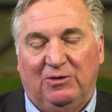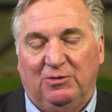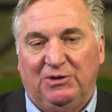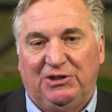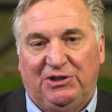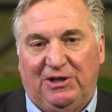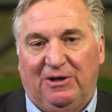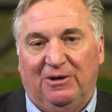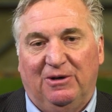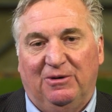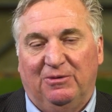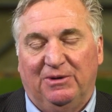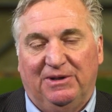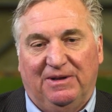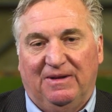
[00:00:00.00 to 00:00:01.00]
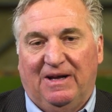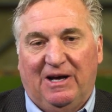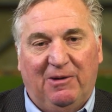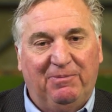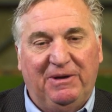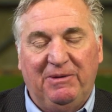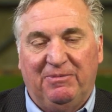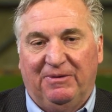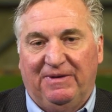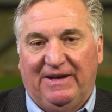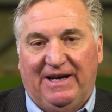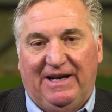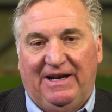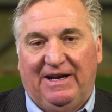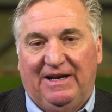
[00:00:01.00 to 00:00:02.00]
we share it with a lot of people
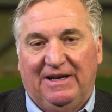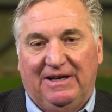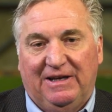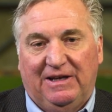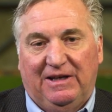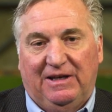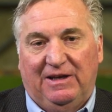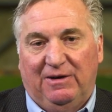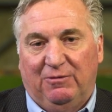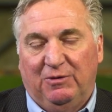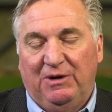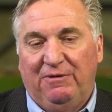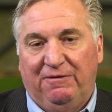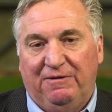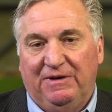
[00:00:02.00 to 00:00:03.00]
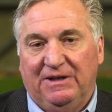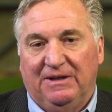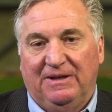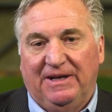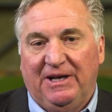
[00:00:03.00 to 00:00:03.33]
that if we feel